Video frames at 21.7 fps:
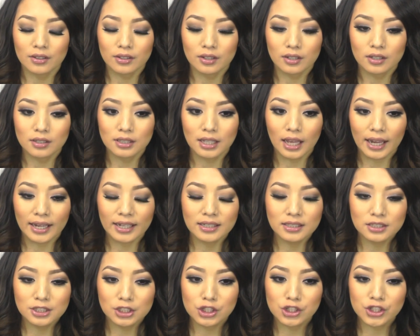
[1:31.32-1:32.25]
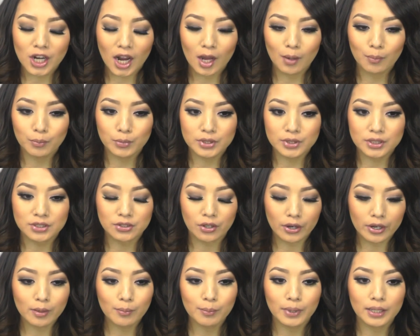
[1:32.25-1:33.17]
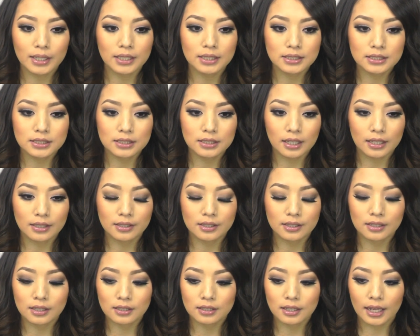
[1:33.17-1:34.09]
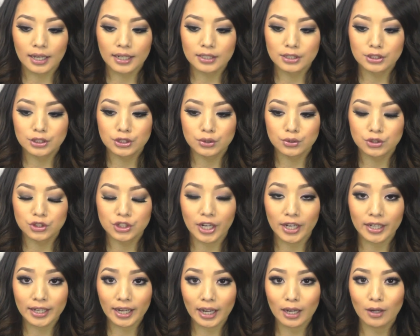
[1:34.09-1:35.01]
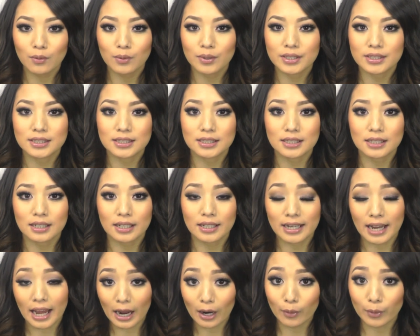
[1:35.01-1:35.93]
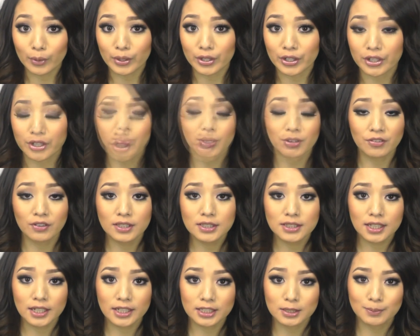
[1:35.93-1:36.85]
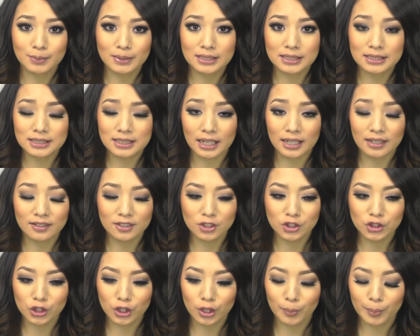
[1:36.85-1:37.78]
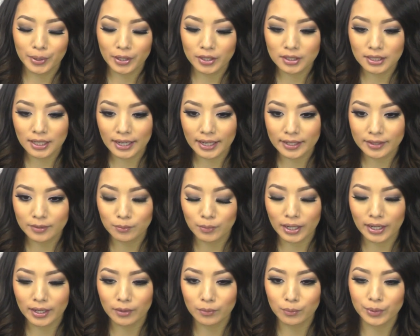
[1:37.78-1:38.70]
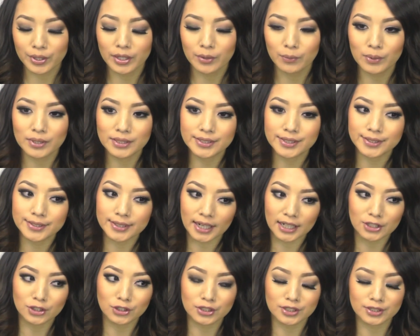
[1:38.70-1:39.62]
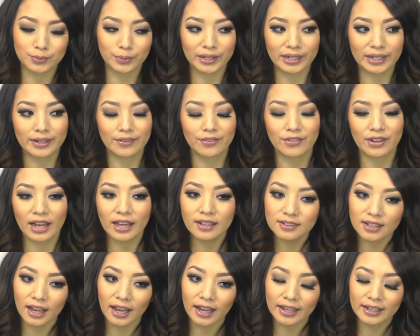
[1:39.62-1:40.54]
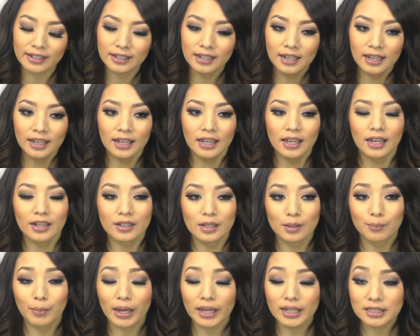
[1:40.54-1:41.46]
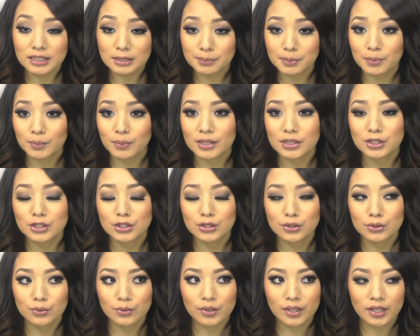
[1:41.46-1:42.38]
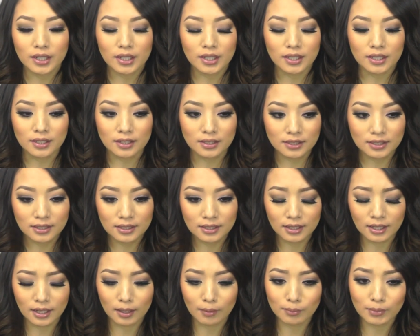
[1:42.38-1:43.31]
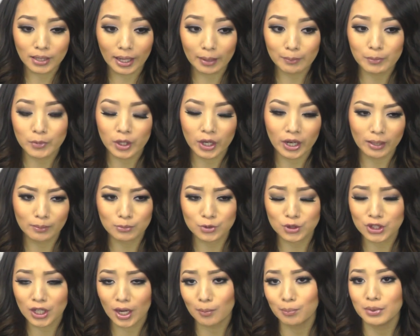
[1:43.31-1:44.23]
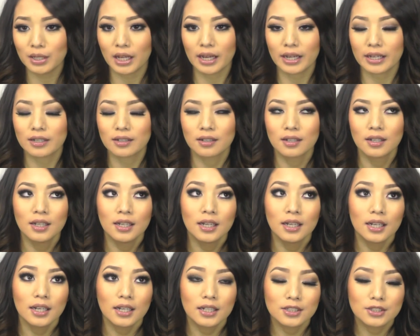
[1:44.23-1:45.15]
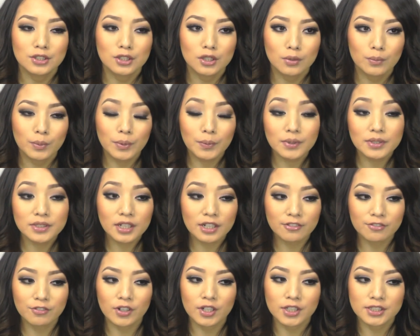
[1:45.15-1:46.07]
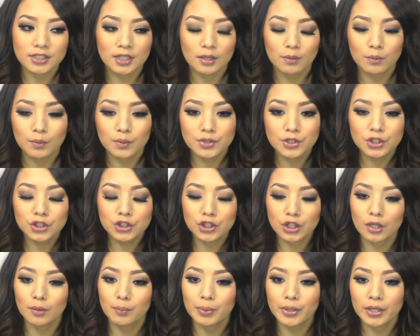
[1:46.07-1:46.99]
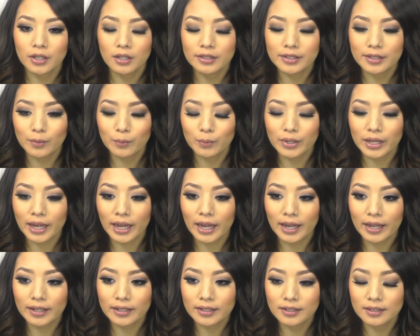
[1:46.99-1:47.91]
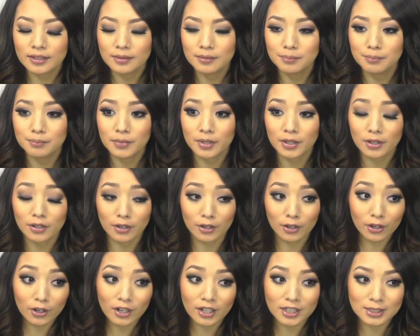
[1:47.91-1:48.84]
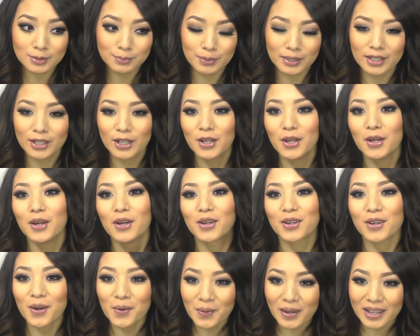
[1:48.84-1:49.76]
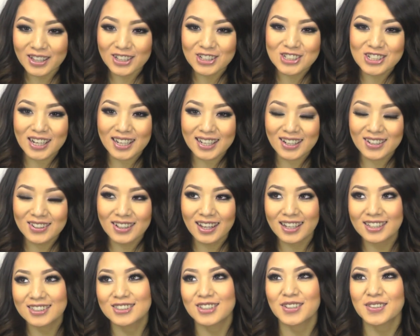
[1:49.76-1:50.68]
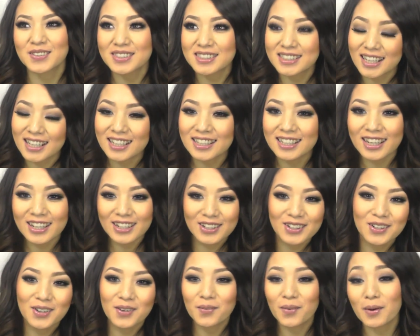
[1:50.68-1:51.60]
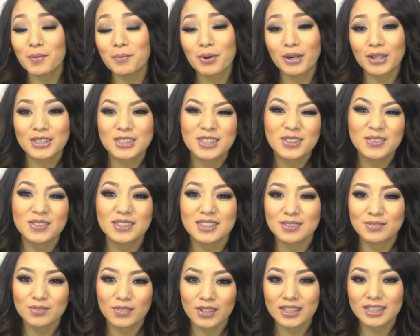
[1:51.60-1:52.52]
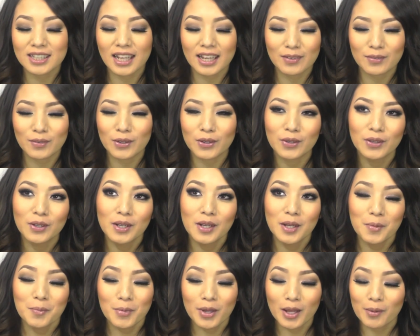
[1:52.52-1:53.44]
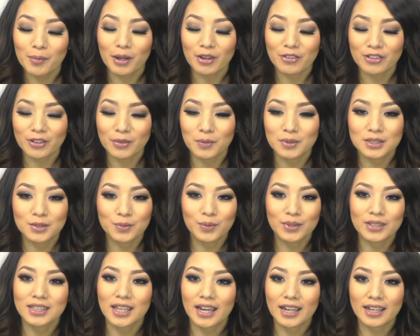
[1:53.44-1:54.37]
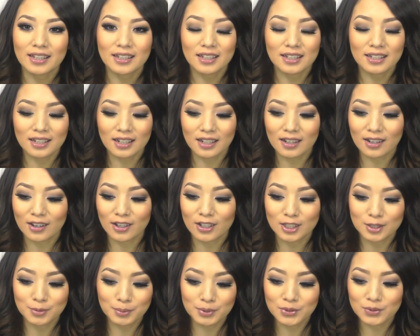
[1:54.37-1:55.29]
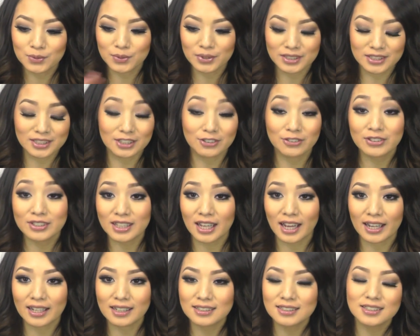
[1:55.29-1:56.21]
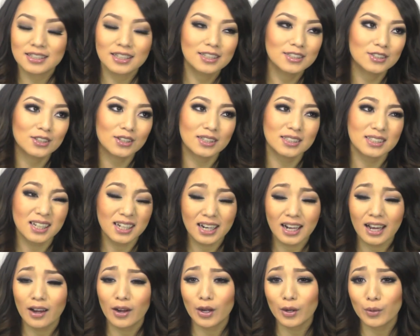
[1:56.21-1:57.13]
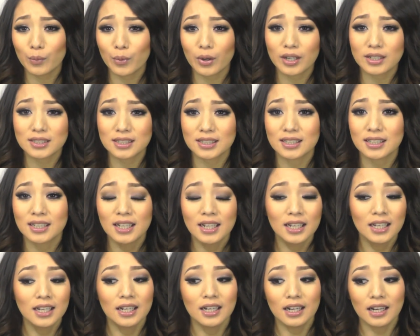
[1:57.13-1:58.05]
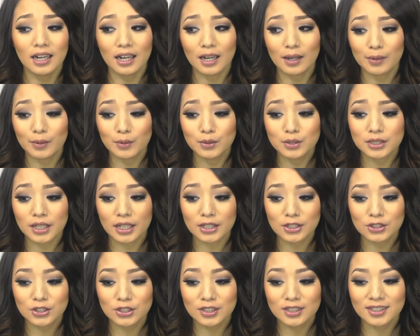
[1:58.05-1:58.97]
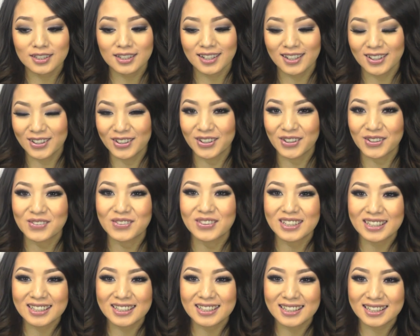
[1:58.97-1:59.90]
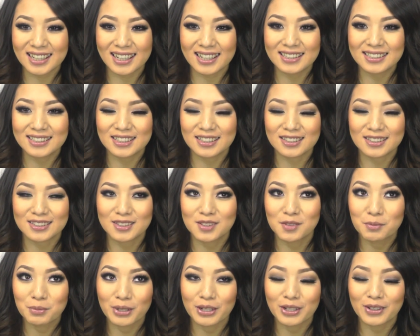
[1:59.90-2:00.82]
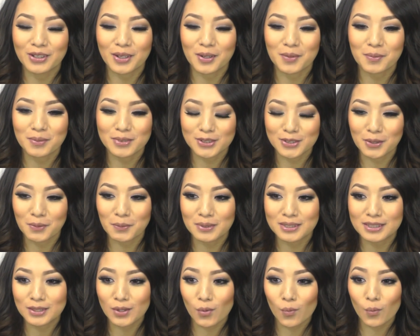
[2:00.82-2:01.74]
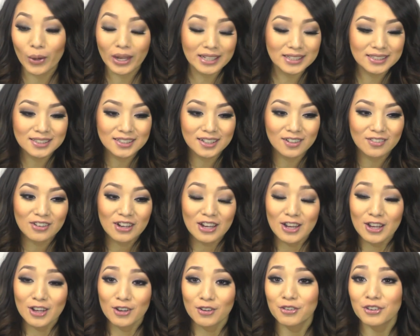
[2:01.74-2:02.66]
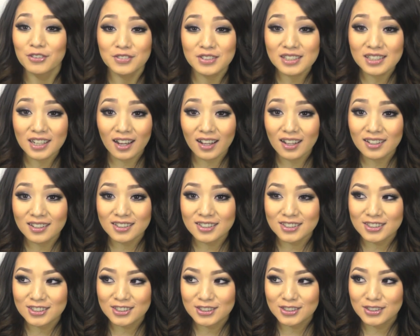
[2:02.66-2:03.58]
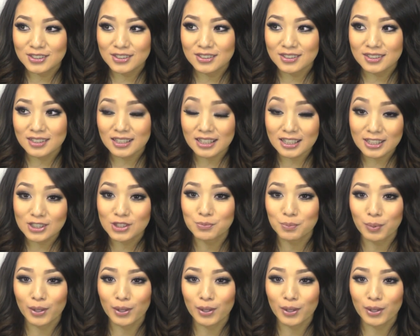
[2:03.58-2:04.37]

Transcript: the line to shop was 30 minutes and then the line to check out was an hour. My friend's husband stayed in the Sugarpill line while we went to Nigel's and waited in that line, and then my husband went to the Lime Crime shop line, and so we were done first, and then we went to Sugarpill, and then we had her husband going in the checkout line. So it was kind of like, you know, one person was in one line. Well, me and my friend was in one line, and then our husbands were in different lines. So it's kind of how it worked, and it was actually a really good idea to bring them, so it wasn't a waste of $50 each